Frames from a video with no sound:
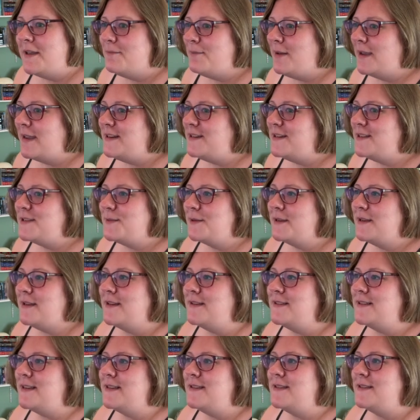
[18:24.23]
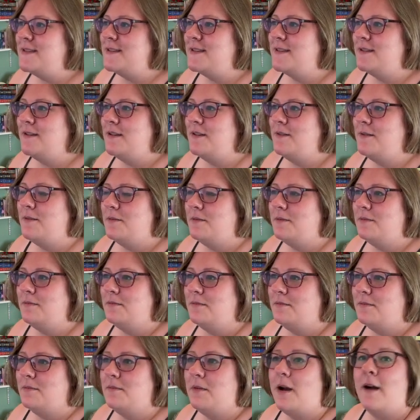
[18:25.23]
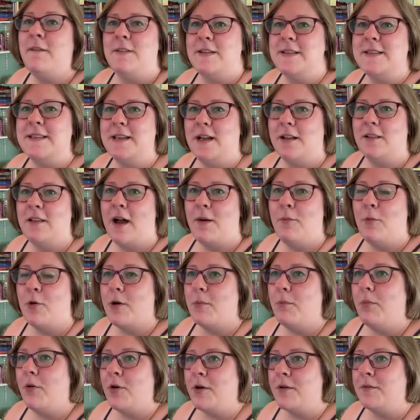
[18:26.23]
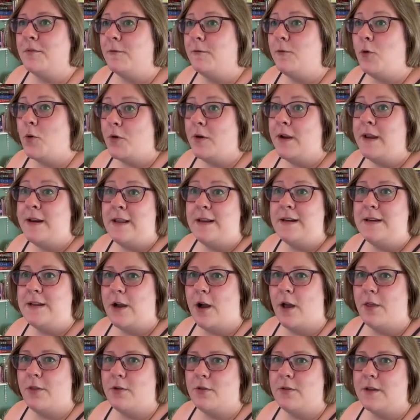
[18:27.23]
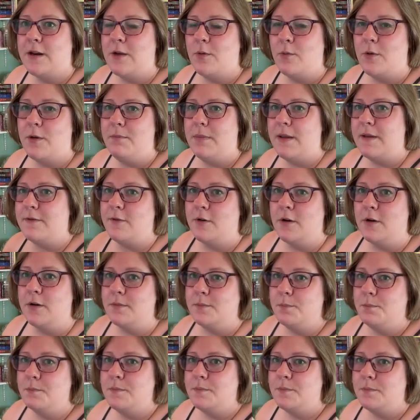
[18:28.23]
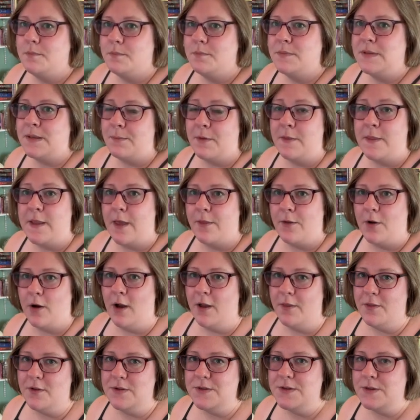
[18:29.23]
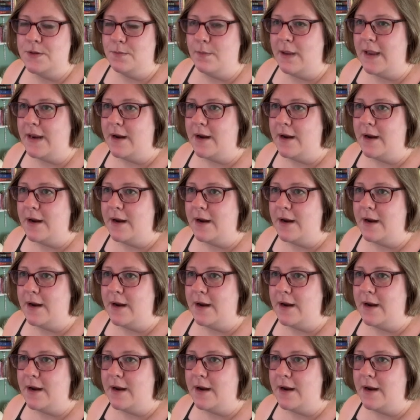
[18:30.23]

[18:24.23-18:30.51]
pages, because it's obviously a lot more important for an indie author than it would be for some of the other authors who may